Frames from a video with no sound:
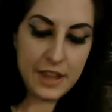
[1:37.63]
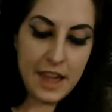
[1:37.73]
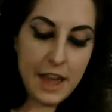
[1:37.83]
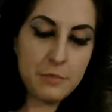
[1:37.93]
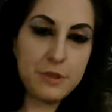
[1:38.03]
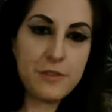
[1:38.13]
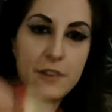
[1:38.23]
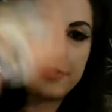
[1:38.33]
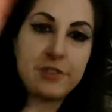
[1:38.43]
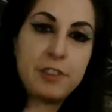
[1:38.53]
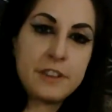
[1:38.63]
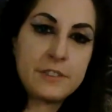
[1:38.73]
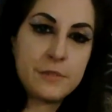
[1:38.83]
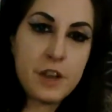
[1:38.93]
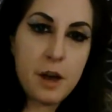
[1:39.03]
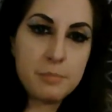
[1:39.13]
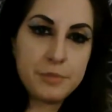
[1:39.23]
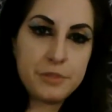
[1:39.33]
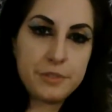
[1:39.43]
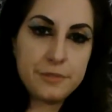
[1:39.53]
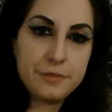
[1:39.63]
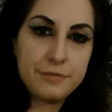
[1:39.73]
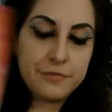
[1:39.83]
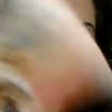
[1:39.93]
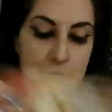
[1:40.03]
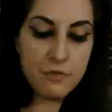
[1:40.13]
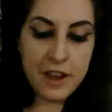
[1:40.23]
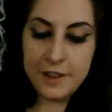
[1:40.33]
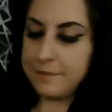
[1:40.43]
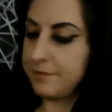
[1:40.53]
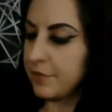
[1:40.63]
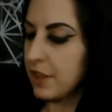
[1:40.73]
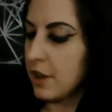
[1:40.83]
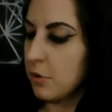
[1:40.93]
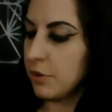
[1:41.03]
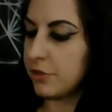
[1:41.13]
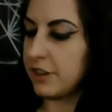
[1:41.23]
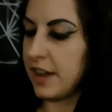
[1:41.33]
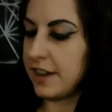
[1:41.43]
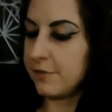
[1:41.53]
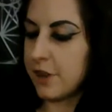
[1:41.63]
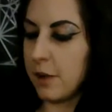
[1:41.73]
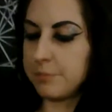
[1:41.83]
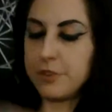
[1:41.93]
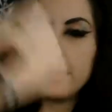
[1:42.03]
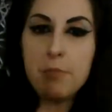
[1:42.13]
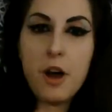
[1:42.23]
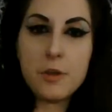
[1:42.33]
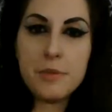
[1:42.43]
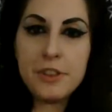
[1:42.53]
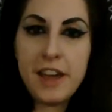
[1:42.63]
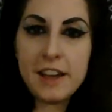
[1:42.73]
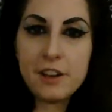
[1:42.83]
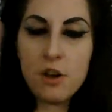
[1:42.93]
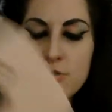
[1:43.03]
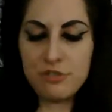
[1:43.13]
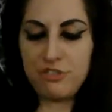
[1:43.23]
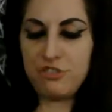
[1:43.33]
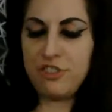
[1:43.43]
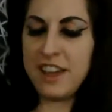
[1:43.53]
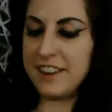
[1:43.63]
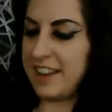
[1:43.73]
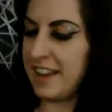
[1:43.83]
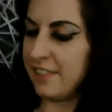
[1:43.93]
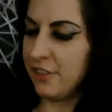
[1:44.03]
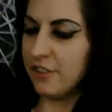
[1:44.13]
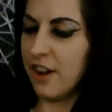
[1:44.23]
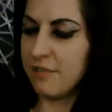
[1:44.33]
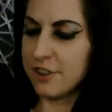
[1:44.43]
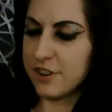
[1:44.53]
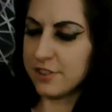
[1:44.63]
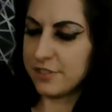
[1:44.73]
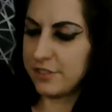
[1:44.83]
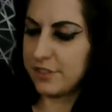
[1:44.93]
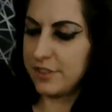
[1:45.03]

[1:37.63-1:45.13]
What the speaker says: And we've got the Six of Cups. Right? With the Knight of Cups on the bottom of the deck. Oh, shit. And the Lovers.